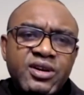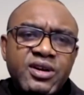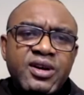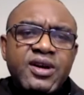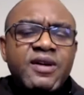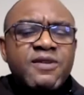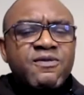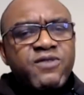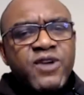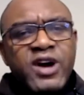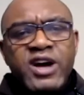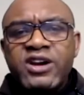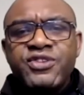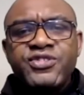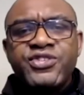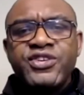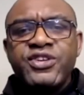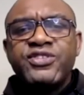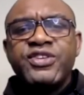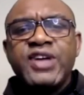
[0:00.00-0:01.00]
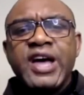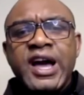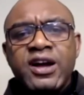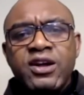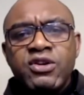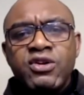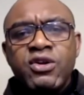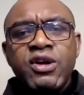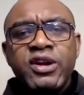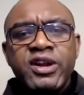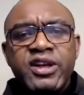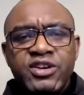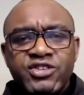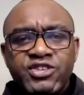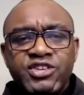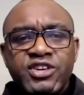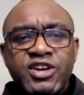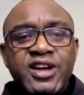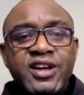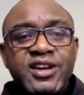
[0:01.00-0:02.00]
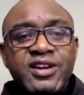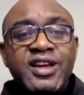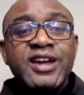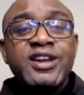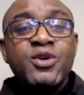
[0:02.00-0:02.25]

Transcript: Pharisees acknowledge that